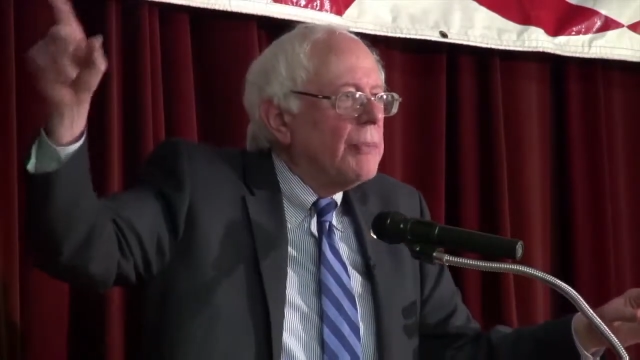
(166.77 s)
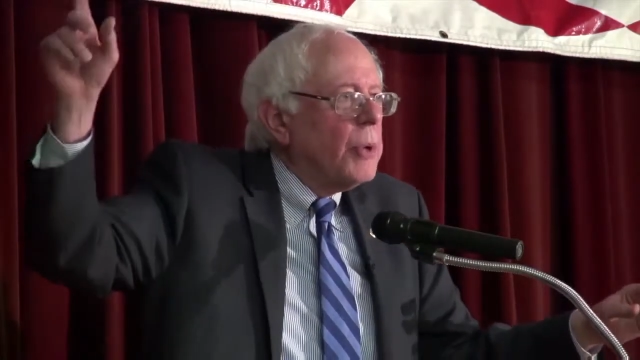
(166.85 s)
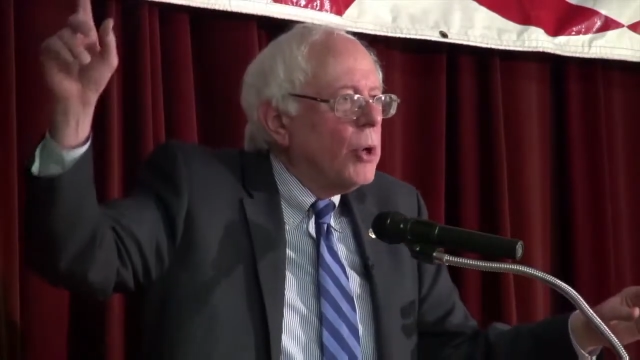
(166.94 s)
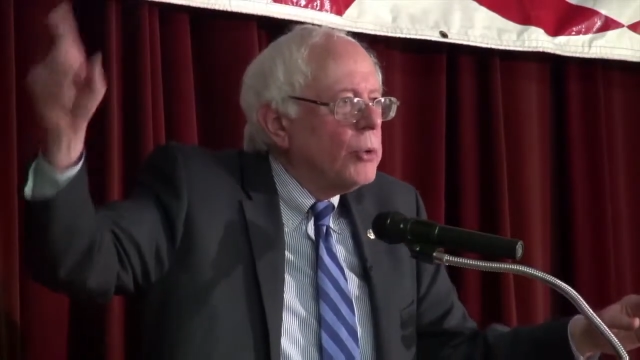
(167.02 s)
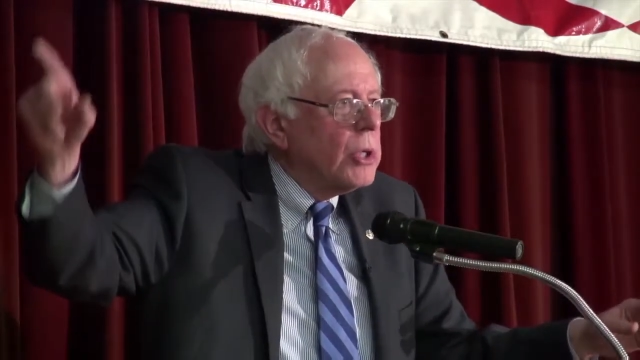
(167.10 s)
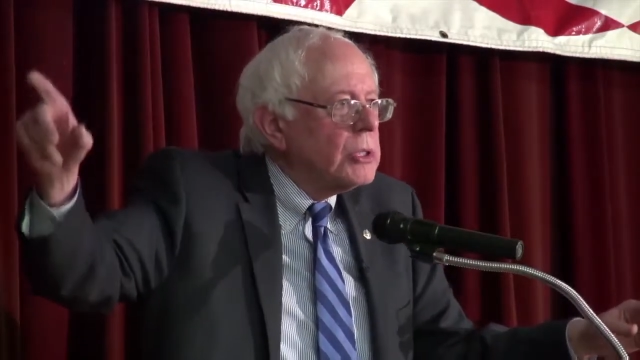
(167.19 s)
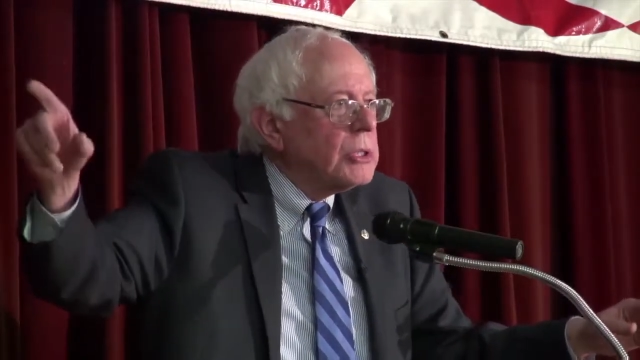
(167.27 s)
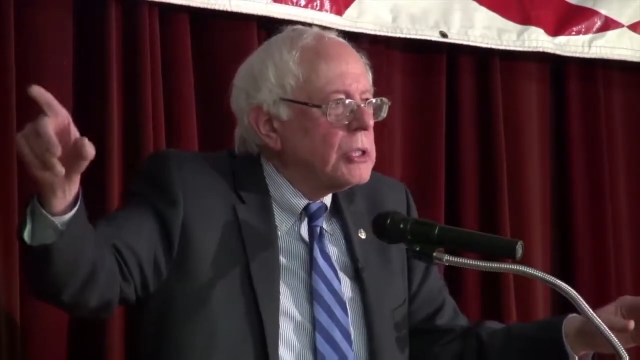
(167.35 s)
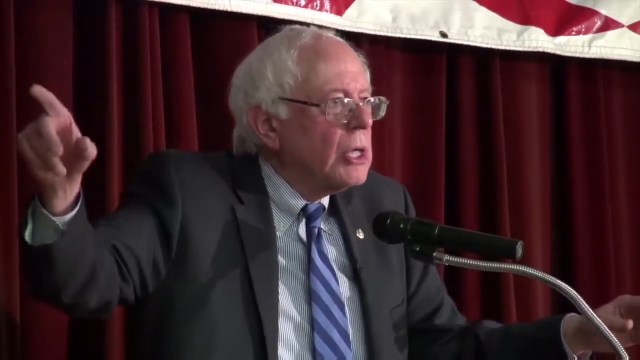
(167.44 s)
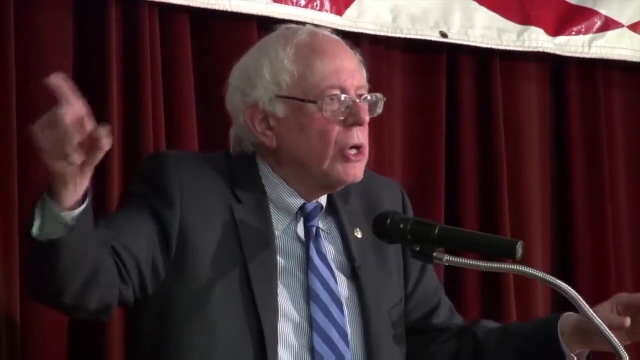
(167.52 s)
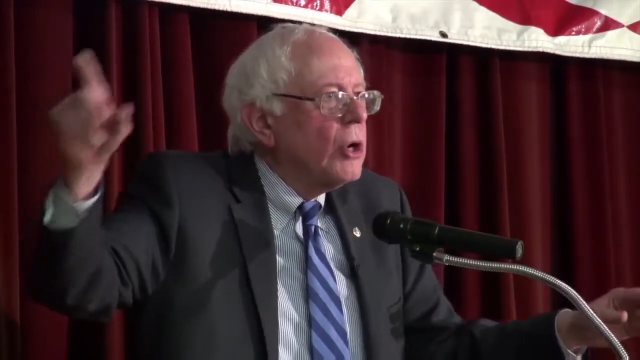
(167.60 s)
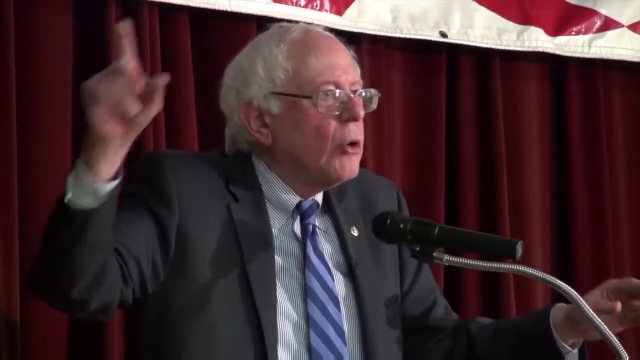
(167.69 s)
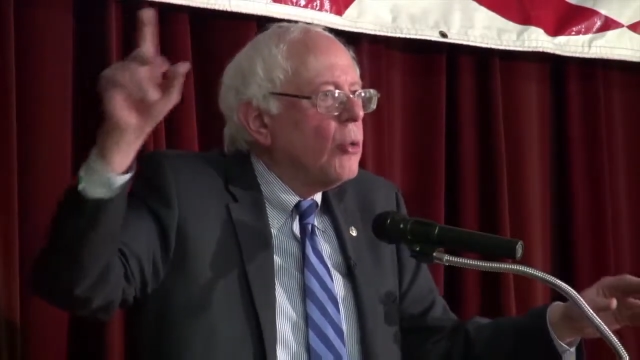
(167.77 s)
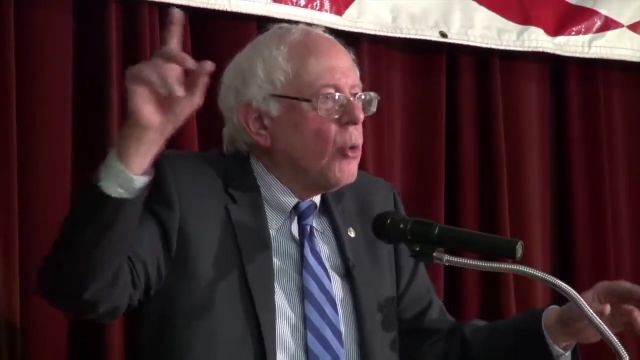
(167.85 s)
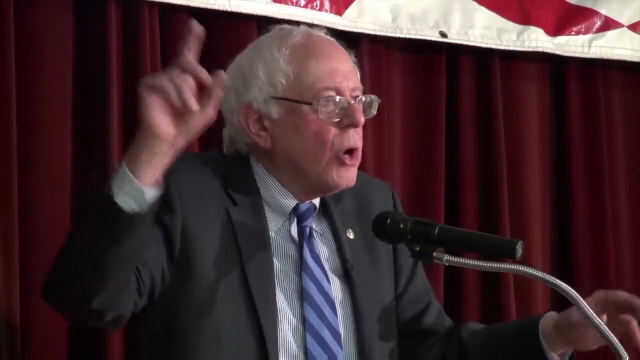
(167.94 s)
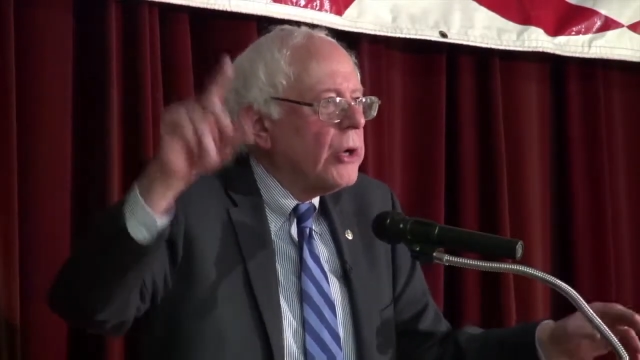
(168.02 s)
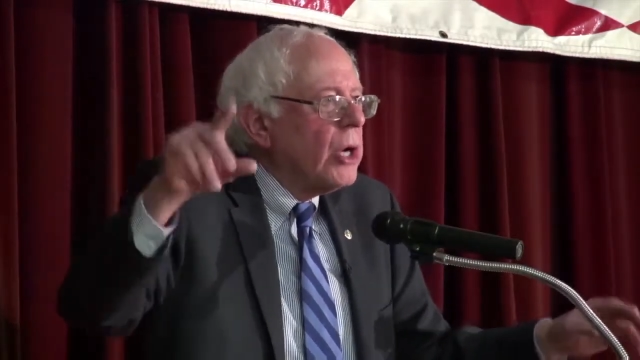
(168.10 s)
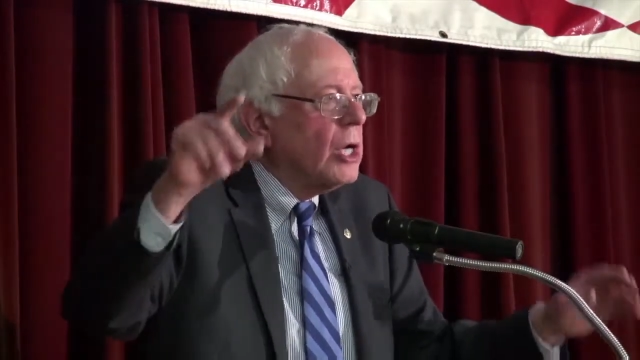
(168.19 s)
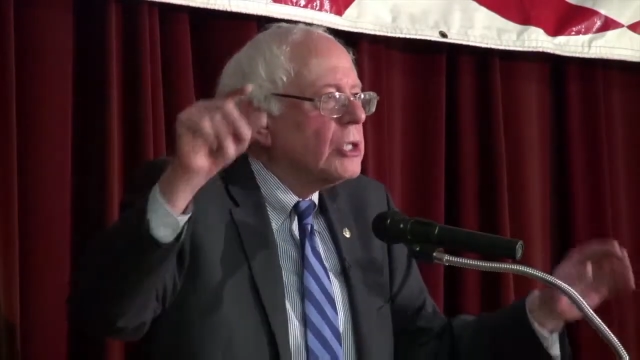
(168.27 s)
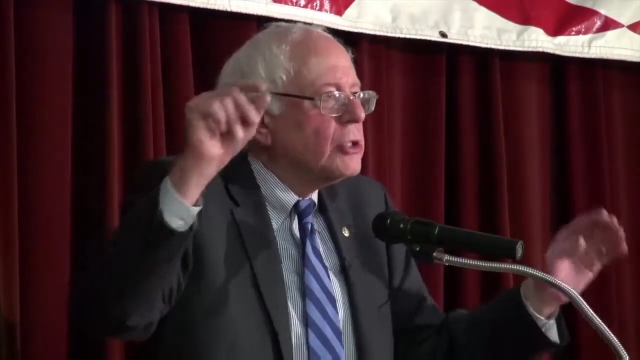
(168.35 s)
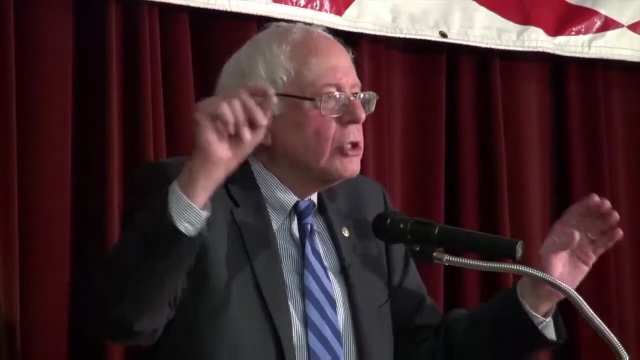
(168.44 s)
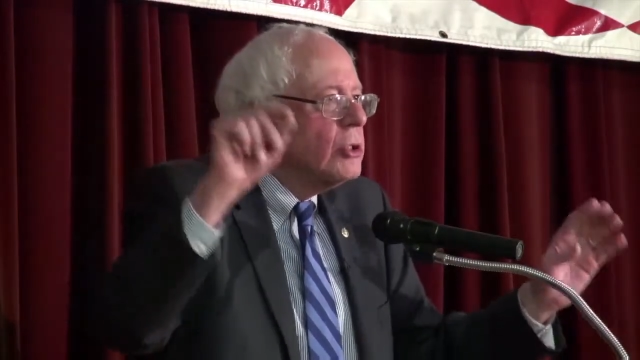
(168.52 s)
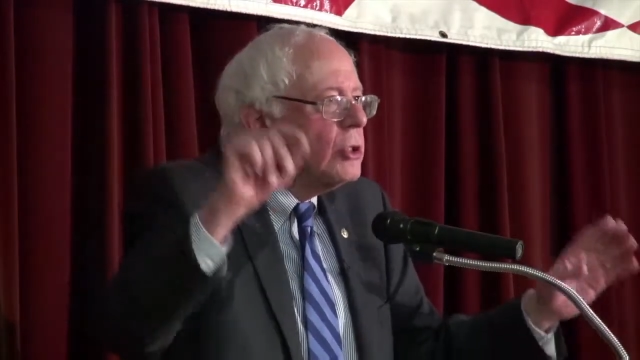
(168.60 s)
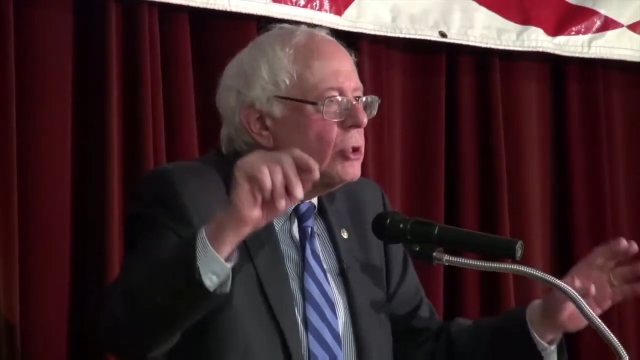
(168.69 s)
opponents want us
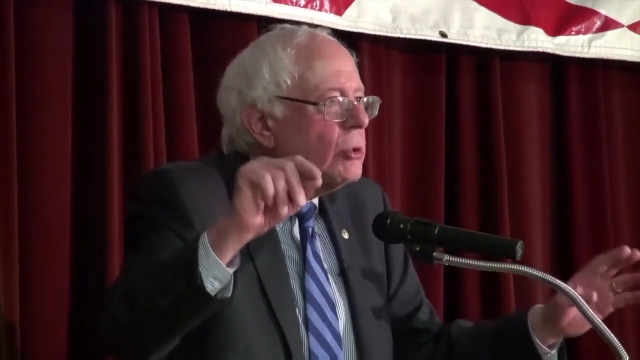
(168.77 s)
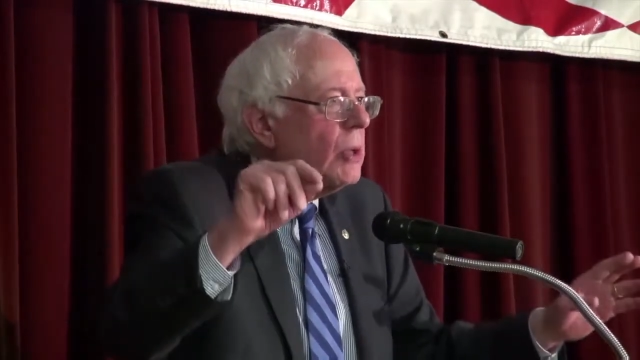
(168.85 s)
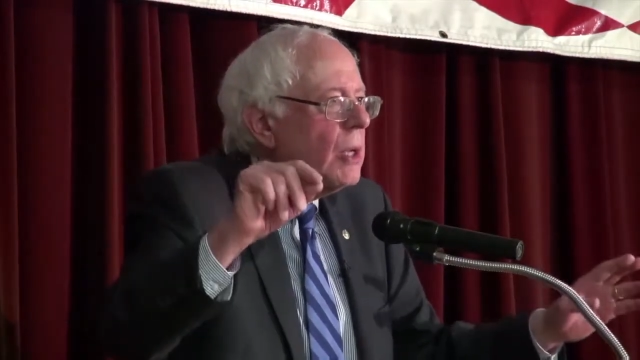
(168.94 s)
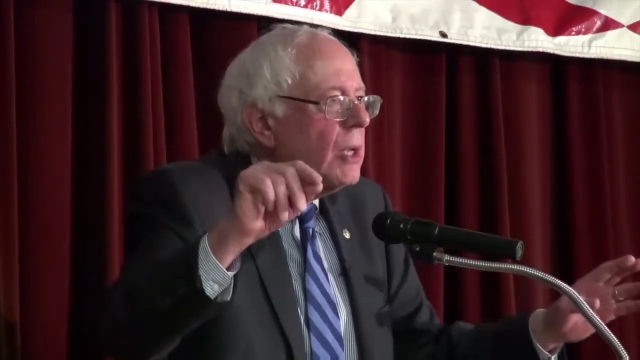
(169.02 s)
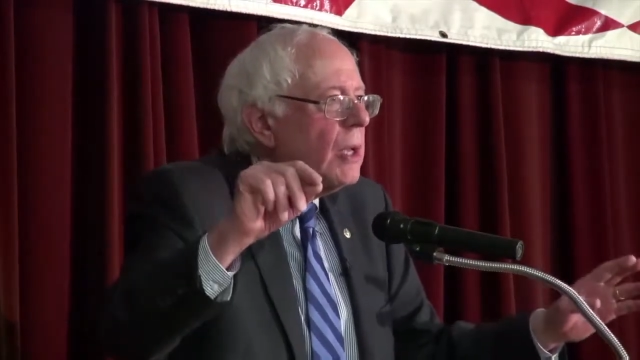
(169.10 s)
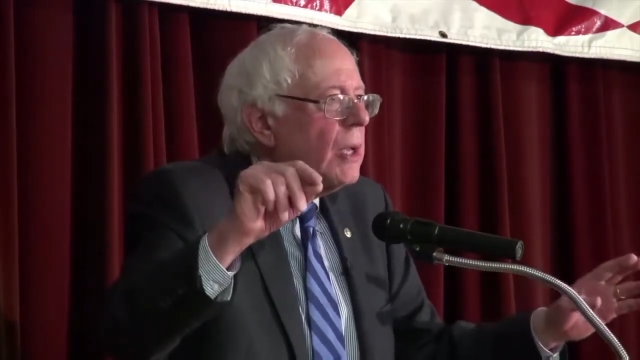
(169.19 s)
to do.